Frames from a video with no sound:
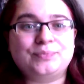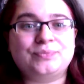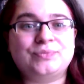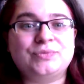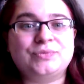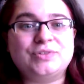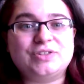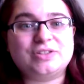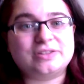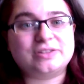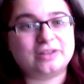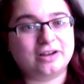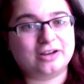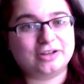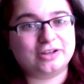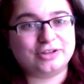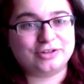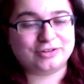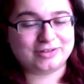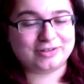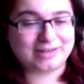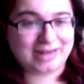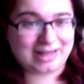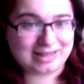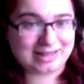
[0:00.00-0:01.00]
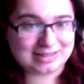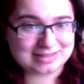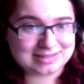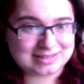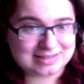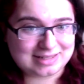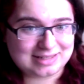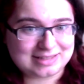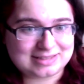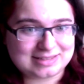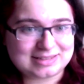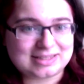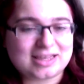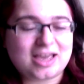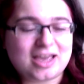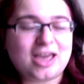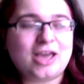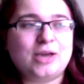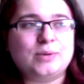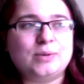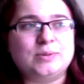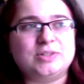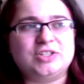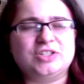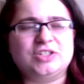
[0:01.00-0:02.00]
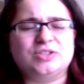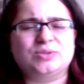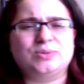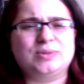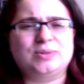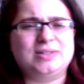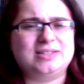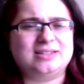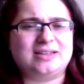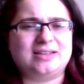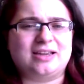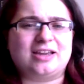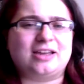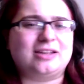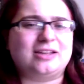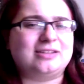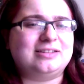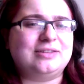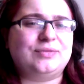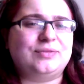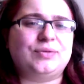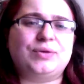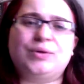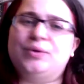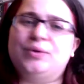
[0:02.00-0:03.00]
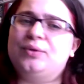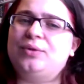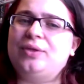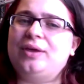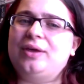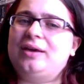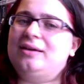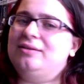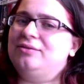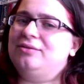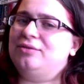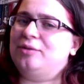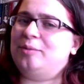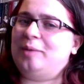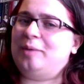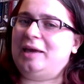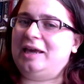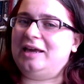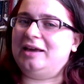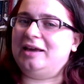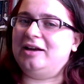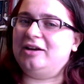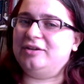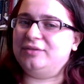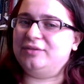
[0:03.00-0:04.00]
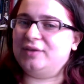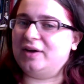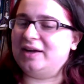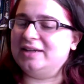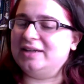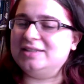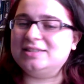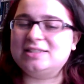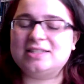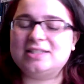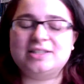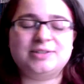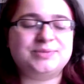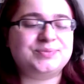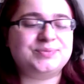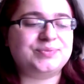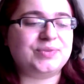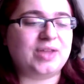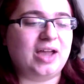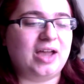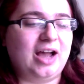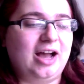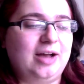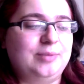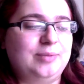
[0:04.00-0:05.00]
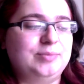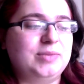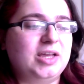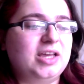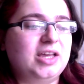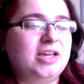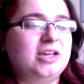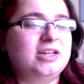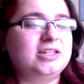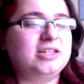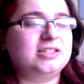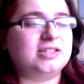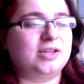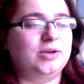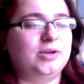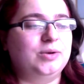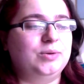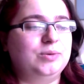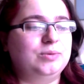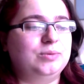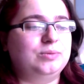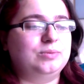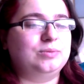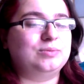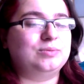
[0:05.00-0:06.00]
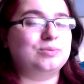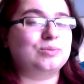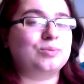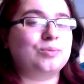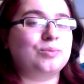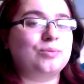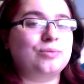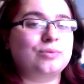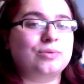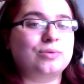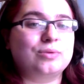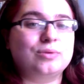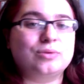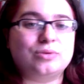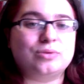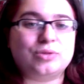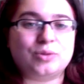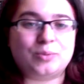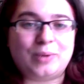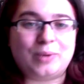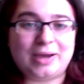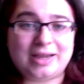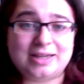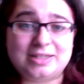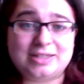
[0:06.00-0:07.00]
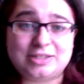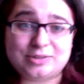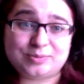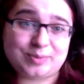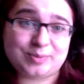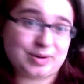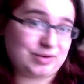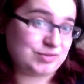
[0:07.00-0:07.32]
start your analysis, which is always like a difficult thing for me, I find. So the way I do my